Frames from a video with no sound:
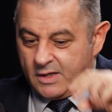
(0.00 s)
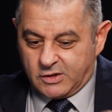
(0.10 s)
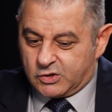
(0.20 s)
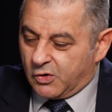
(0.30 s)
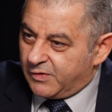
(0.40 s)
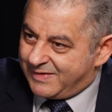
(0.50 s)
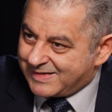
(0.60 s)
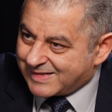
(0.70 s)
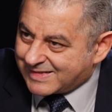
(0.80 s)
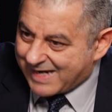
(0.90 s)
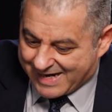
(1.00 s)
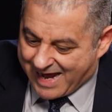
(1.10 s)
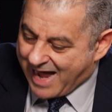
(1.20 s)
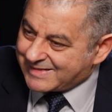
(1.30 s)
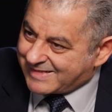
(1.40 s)
So this is an
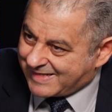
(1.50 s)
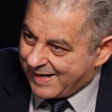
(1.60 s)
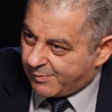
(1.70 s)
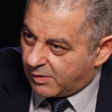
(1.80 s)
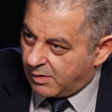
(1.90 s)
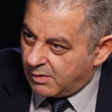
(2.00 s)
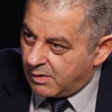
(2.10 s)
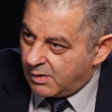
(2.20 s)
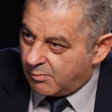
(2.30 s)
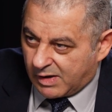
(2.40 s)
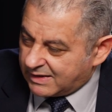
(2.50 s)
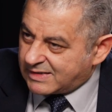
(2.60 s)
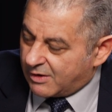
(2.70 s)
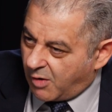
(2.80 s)
unstable, but it's an